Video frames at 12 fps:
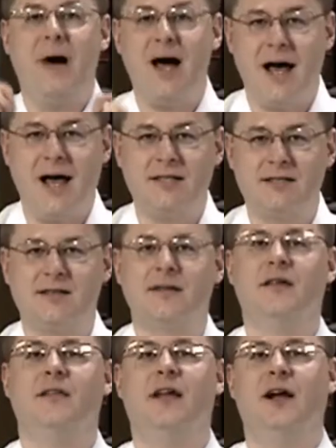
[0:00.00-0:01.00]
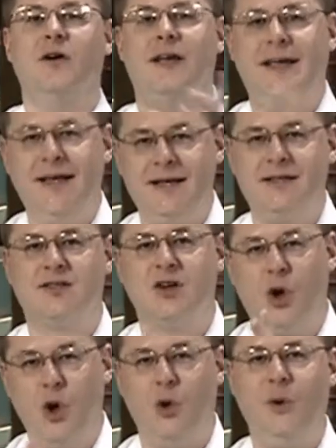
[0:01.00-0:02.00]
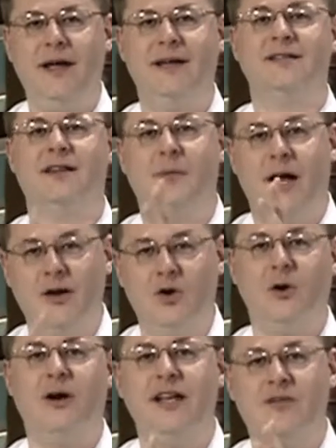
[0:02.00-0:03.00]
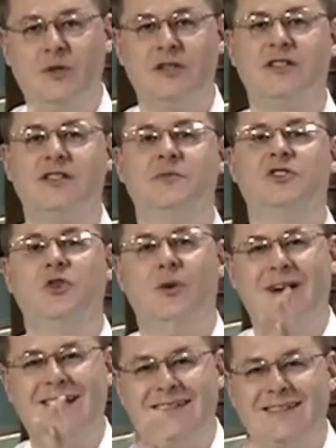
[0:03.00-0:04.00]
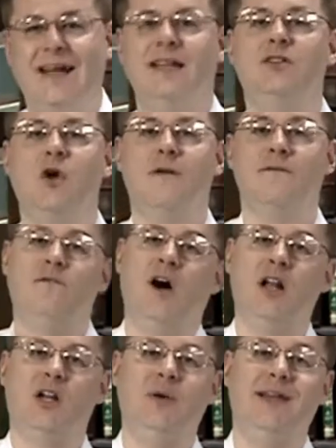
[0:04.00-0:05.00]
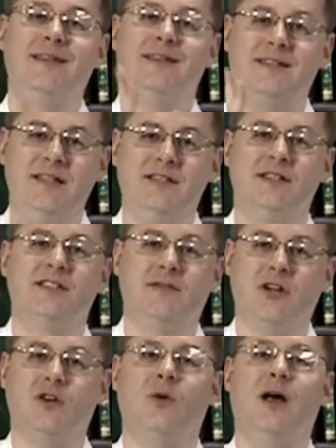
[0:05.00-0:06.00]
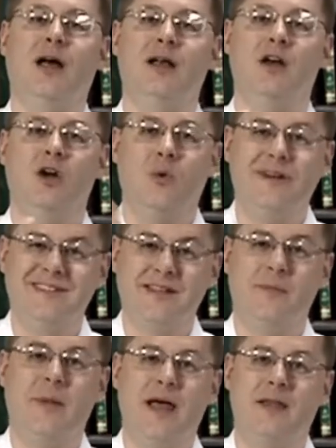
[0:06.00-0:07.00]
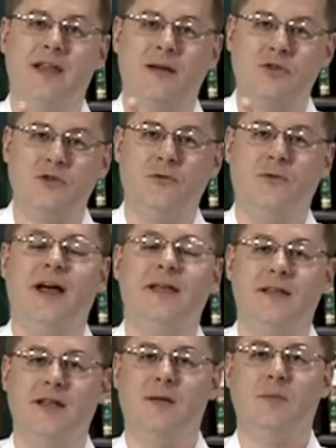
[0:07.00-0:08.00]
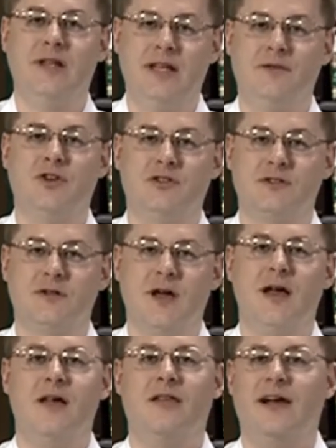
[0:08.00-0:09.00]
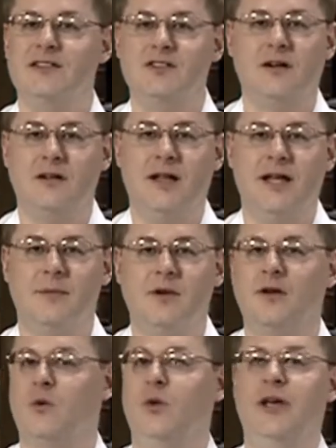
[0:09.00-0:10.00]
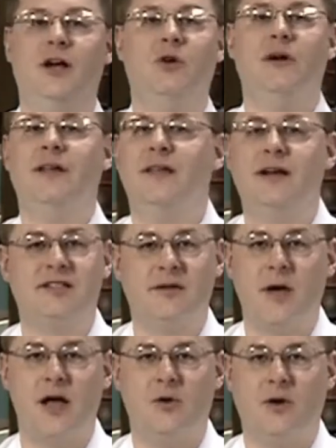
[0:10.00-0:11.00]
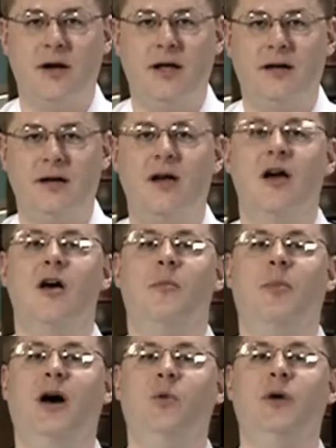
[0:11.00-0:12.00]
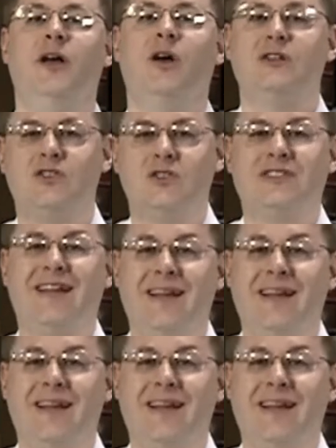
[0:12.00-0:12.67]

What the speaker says: But there is always a minority of Muslims who are intent on following the teachings of the Quran, which command them to fight the unbelievers. That's our claim. We agree that it's a minority. But we also